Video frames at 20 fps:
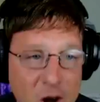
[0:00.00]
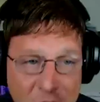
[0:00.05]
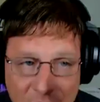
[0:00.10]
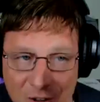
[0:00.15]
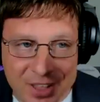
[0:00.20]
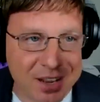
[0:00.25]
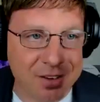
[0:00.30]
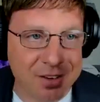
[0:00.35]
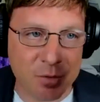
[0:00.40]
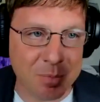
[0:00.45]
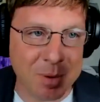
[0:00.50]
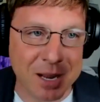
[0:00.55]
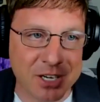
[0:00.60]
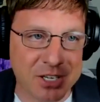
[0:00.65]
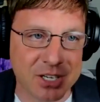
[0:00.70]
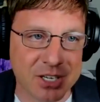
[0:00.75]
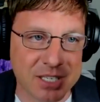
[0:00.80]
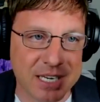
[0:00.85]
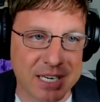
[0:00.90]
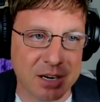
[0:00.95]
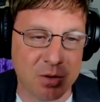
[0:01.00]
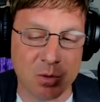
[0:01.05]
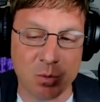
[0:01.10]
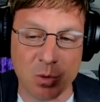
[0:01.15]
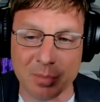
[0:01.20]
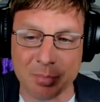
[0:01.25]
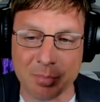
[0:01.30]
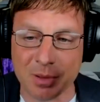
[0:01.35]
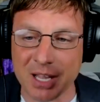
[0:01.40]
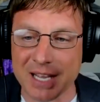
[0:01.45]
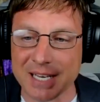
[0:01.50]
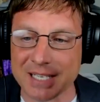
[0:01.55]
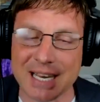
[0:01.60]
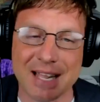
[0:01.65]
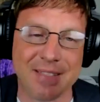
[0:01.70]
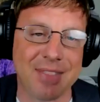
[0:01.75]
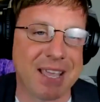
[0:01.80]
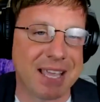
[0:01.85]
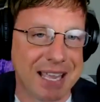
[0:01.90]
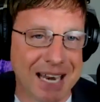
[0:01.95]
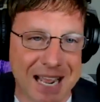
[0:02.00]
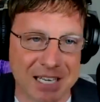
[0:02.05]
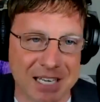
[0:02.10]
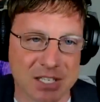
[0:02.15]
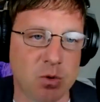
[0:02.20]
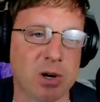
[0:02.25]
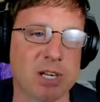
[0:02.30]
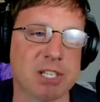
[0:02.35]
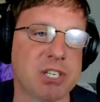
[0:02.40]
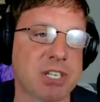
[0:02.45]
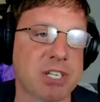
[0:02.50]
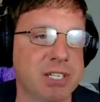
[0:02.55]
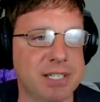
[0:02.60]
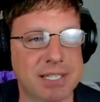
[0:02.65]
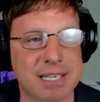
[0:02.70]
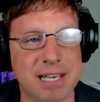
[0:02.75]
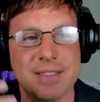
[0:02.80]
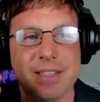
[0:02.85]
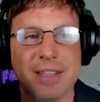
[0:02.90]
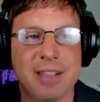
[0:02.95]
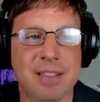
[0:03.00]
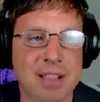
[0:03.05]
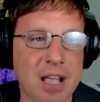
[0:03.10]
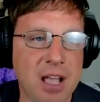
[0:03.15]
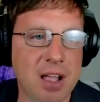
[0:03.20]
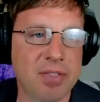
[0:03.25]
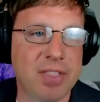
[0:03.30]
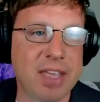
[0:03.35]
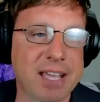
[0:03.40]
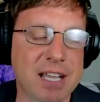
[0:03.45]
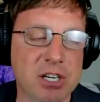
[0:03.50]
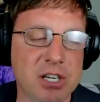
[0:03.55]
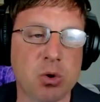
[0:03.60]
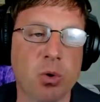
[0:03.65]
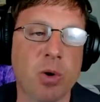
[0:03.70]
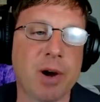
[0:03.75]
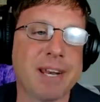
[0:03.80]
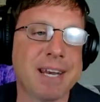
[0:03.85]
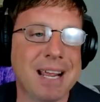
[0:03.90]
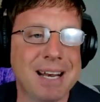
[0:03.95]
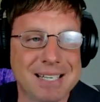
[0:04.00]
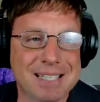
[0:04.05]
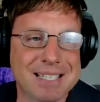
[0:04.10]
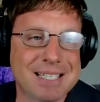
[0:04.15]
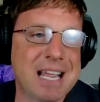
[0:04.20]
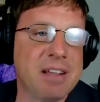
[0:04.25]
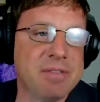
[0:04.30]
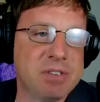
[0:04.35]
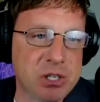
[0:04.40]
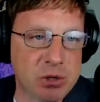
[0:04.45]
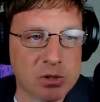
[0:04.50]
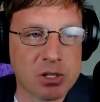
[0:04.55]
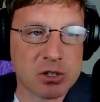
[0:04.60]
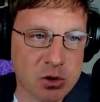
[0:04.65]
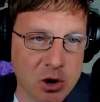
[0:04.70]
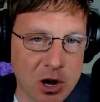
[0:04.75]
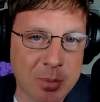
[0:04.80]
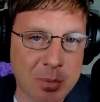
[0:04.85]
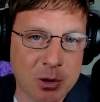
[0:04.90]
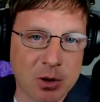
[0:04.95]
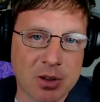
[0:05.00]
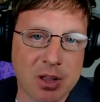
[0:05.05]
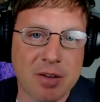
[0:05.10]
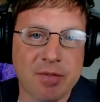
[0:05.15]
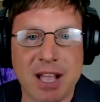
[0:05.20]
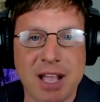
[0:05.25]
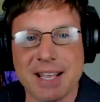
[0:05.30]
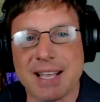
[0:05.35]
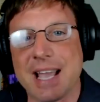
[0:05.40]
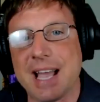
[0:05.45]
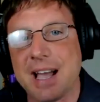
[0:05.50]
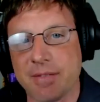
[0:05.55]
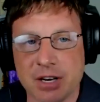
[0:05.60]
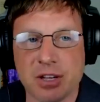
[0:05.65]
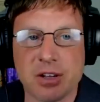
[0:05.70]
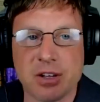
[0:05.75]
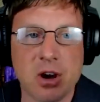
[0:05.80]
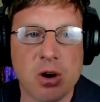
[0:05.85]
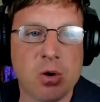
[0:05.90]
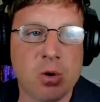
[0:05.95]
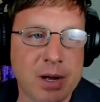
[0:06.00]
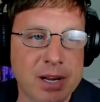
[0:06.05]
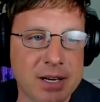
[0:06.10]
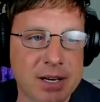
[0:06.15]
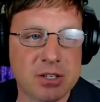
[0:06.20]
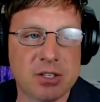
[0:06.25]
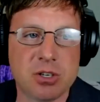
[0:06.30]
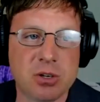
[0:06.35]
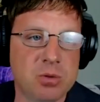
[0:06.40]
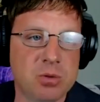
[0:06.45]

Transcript: all the information is here in one place and they can ask questions and then they can join and it saves you the trouble of like having to go and